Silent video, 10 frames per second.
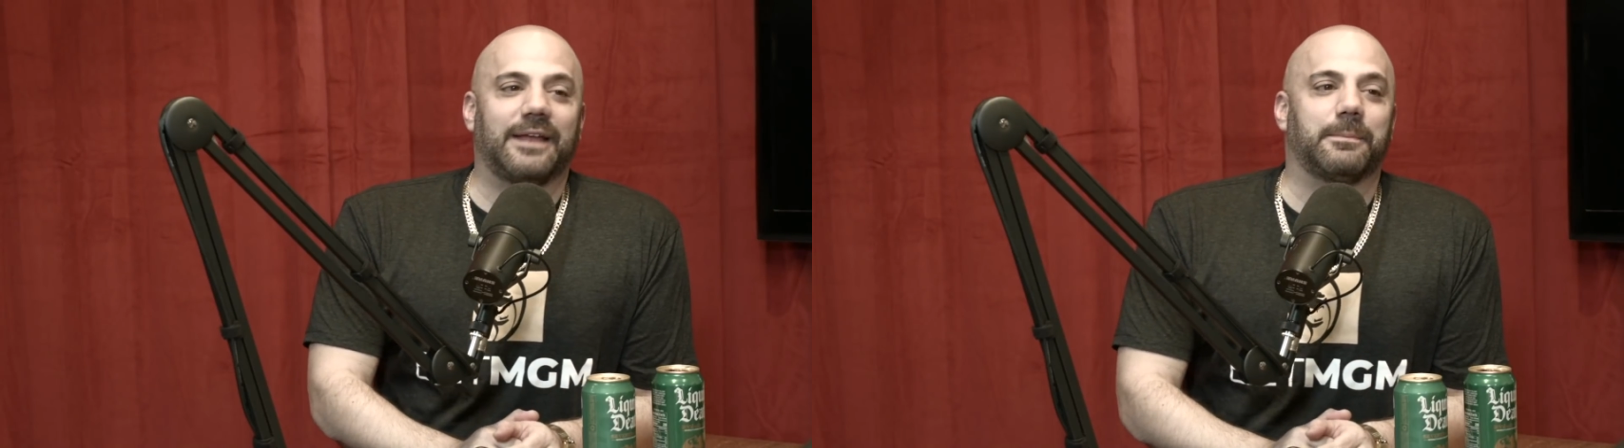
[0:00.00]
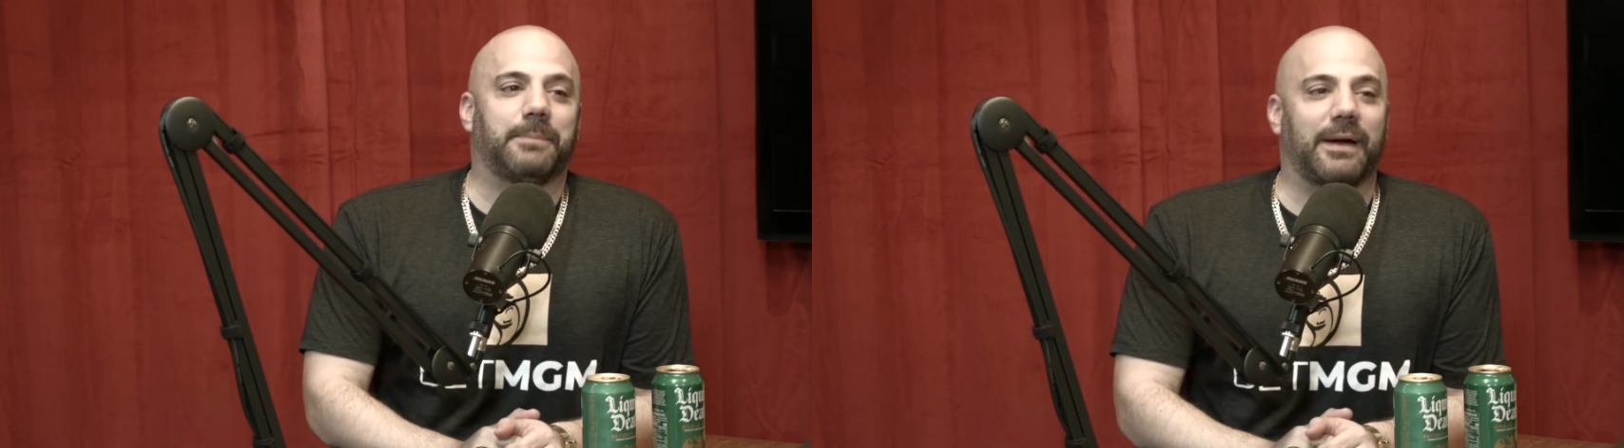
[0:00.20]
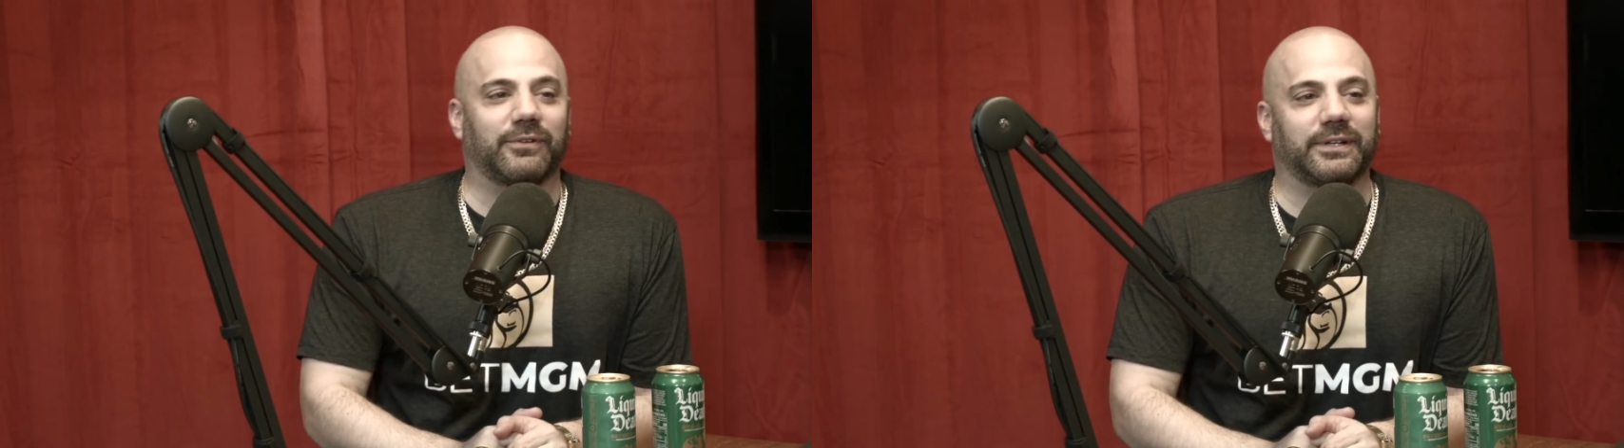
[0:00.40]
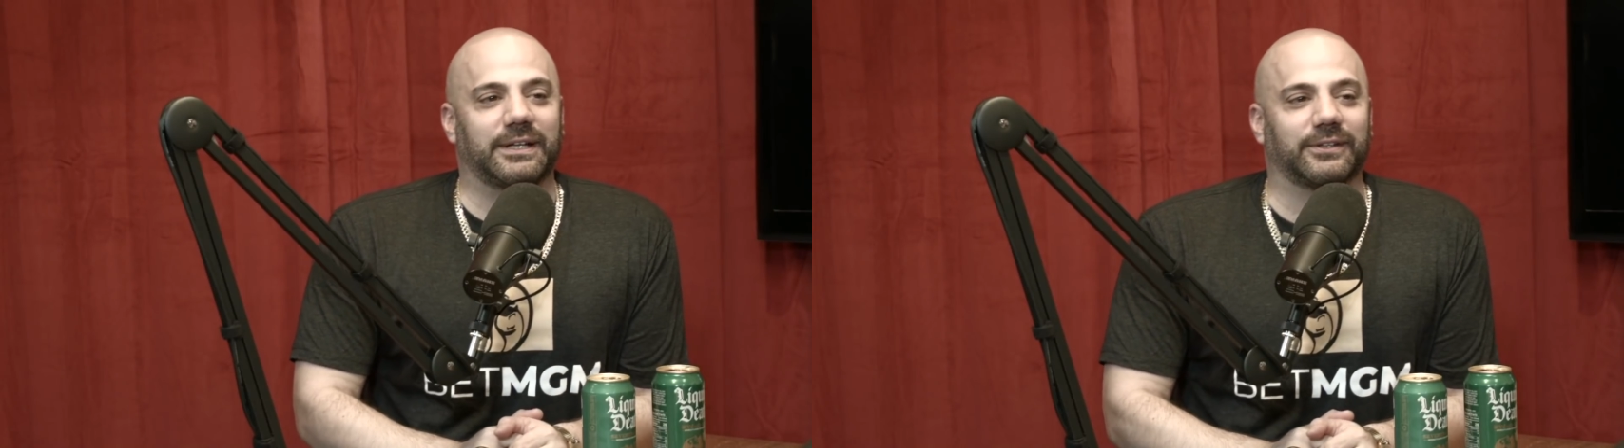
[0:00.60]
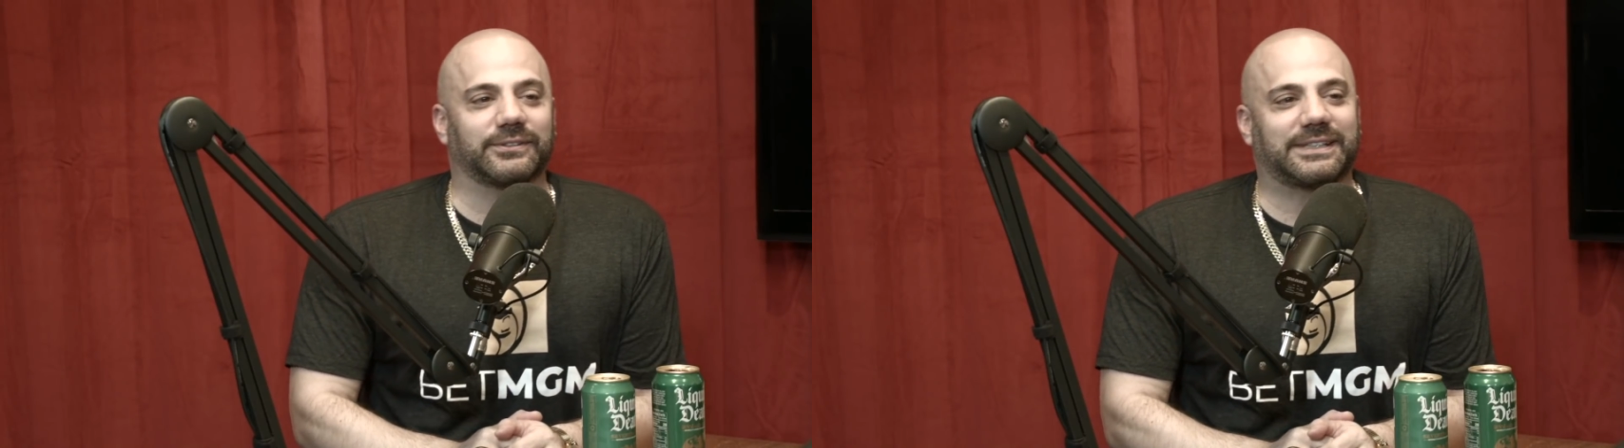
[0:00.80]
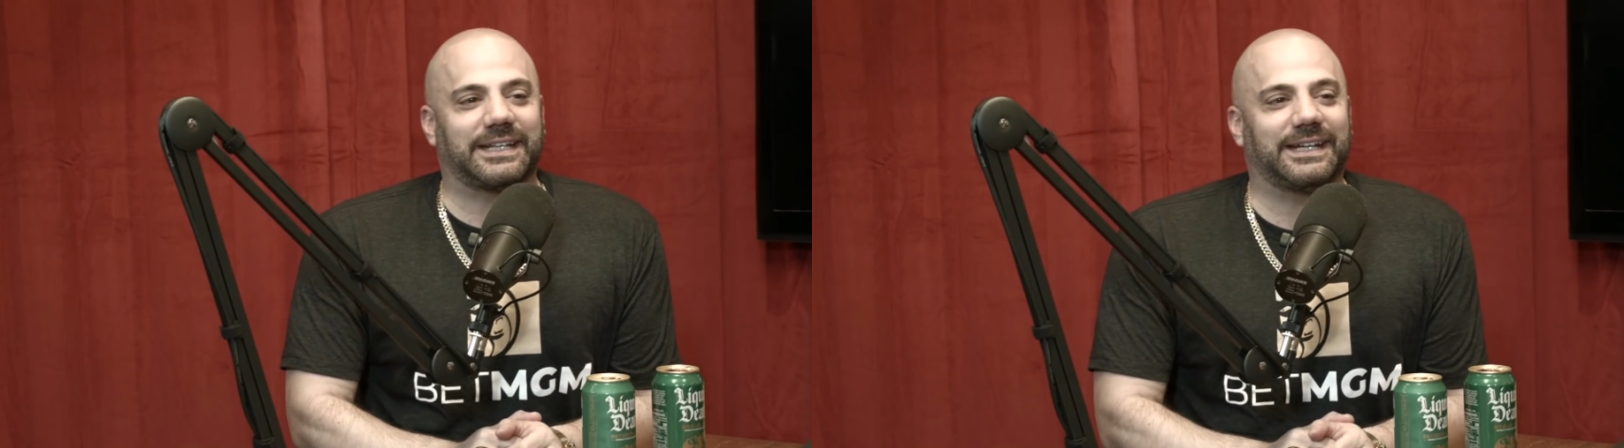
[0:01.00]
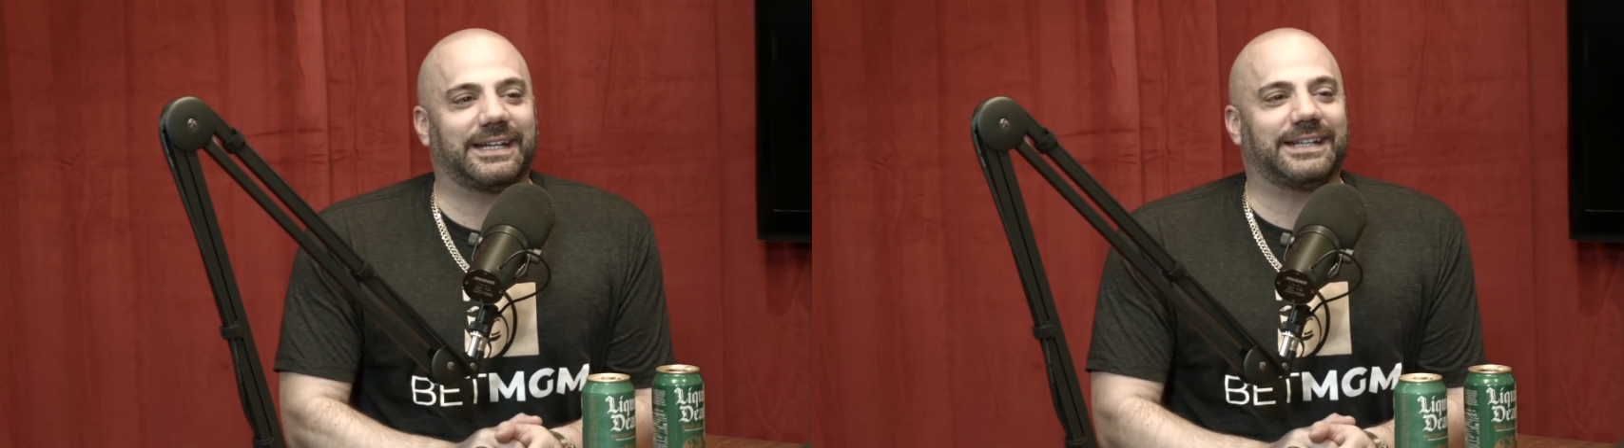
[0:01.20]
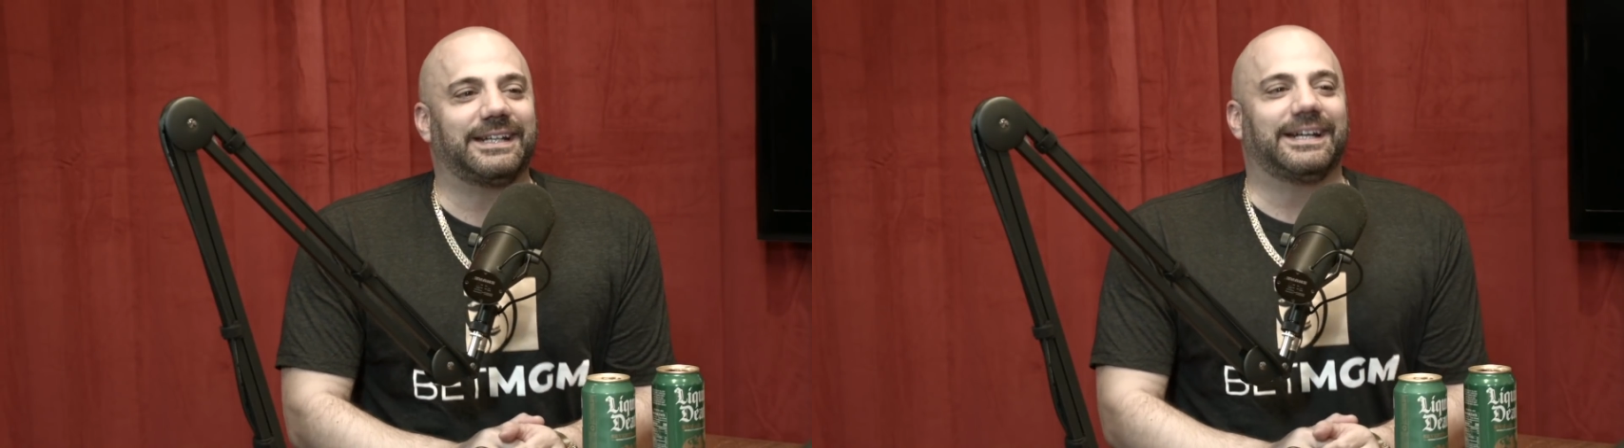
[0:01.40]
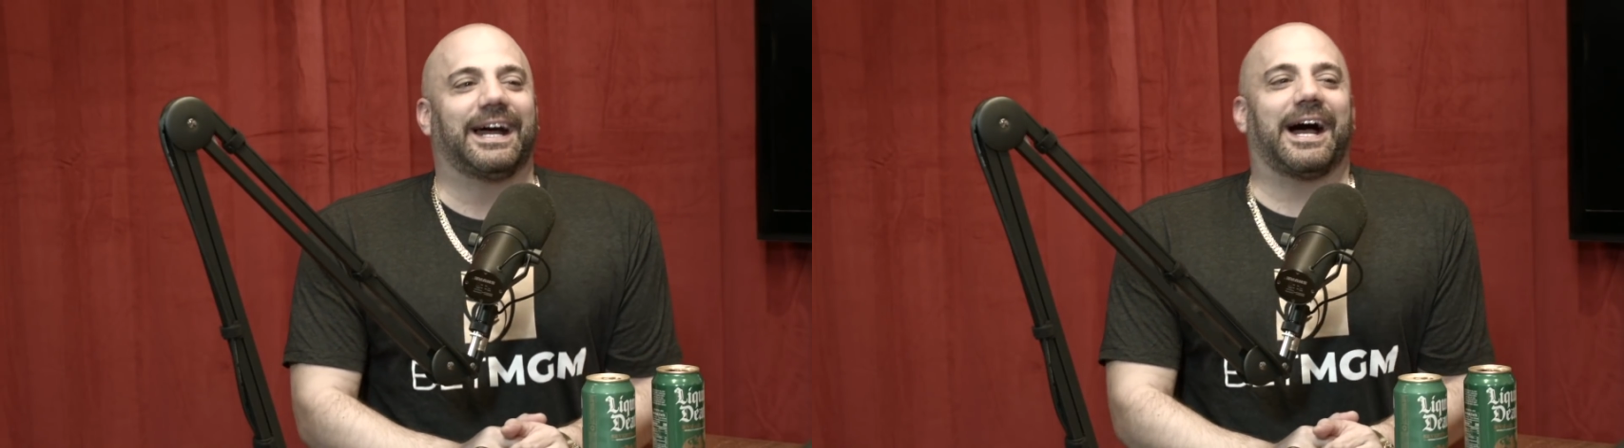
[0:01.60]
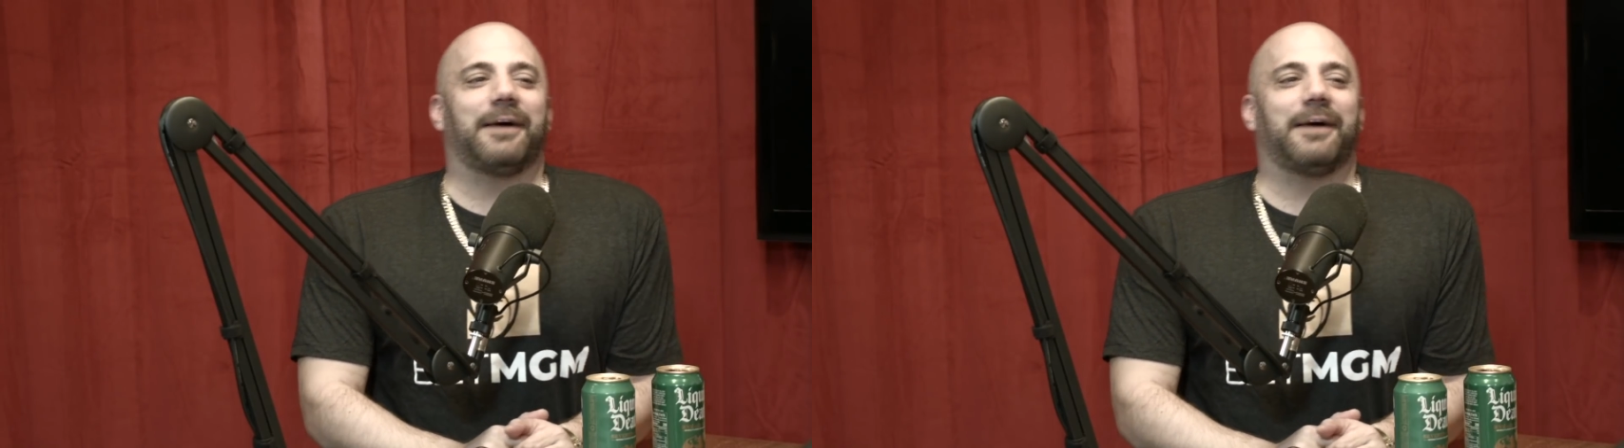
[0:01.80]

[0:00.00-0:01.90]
the Beverly Hills Kid. I